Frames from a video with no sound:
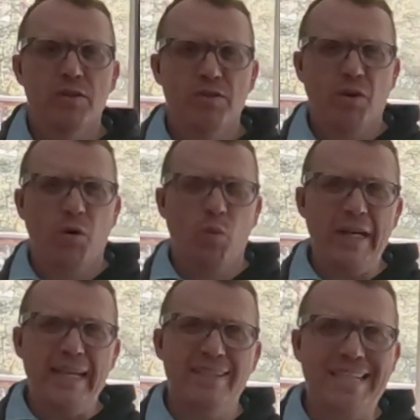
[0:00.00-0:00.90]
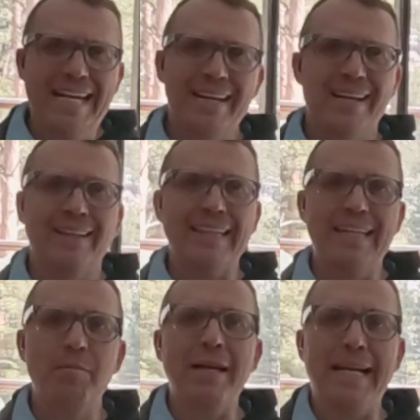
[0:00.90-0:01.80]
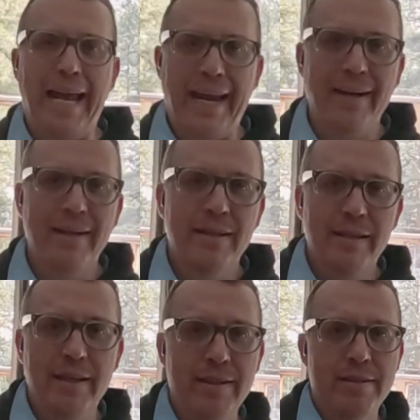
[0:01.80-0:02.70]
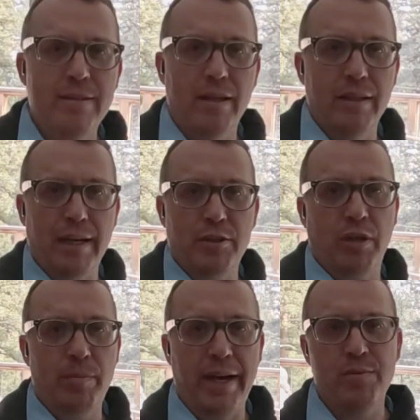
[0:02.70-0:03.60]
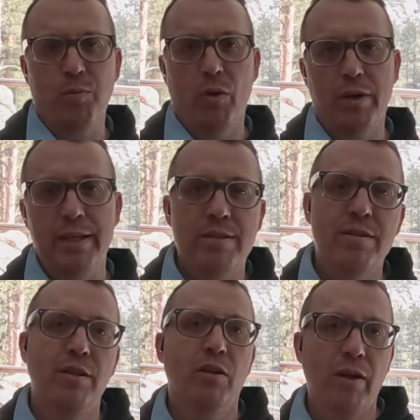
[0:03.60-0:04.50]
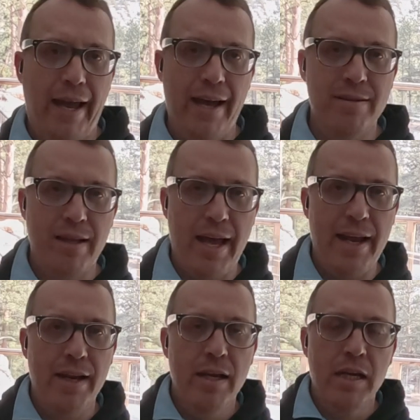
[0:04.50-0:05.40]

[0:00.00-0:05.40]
So we didn't eliminate his electric baseboard. He still has that